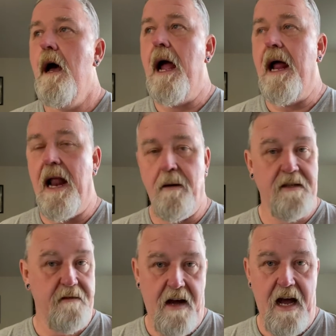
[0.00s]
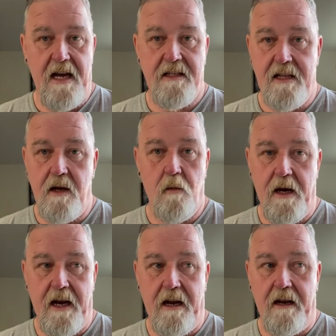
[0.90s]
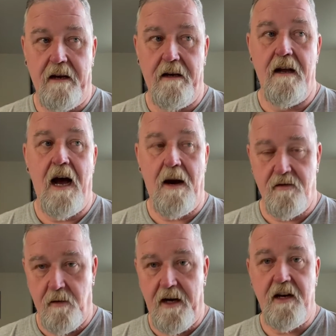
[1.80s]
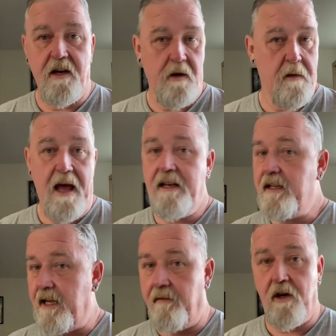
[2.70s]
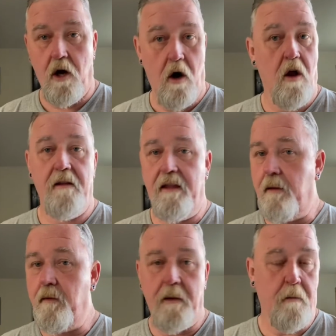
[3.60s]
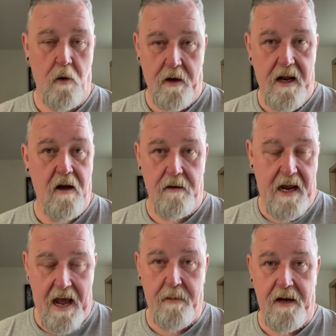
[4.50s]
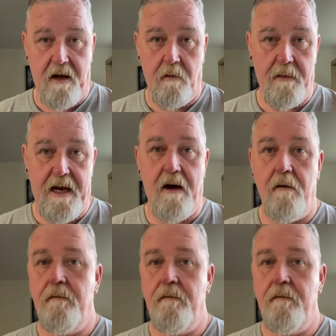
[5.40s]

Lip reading: And I was advised that when I was ready to do that, to give a call, and they would be more than happy to help me out.